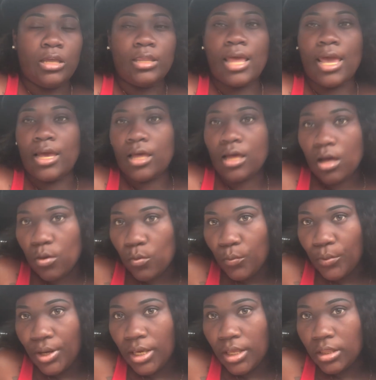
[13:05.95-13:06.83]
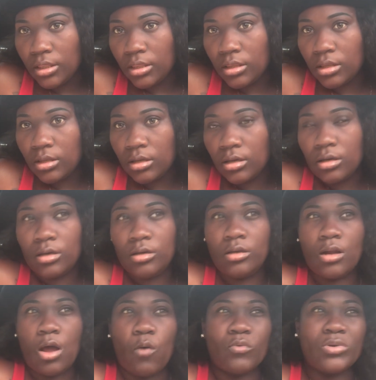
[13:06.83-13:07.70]
They come with,
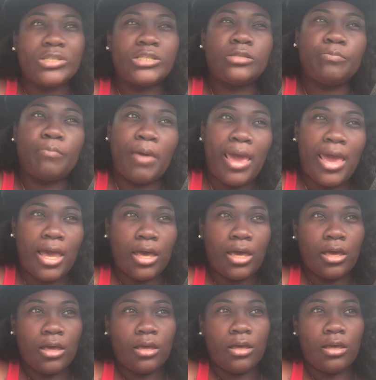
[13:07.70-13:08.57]
respect.